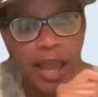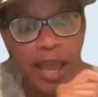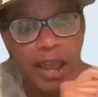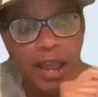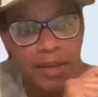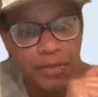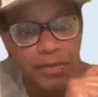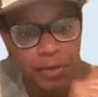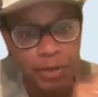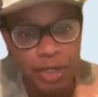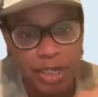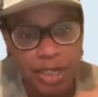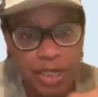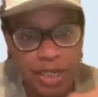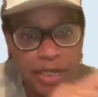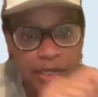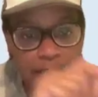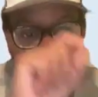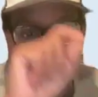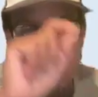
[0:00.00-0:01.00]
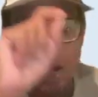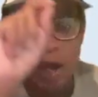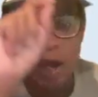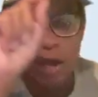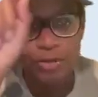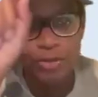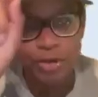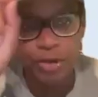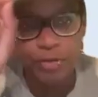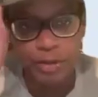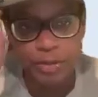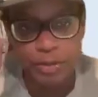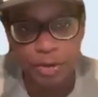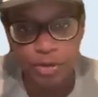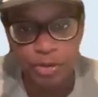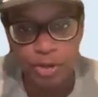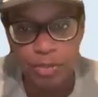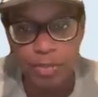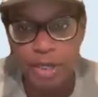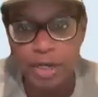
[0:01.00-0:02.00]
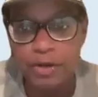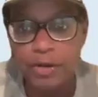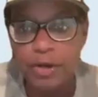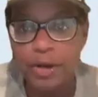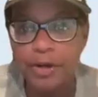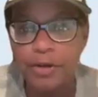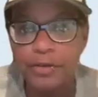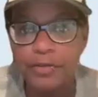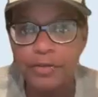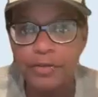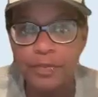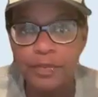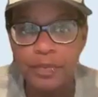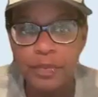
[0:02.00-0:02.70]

I had 3 kids and all 3 of them are on the bell curve.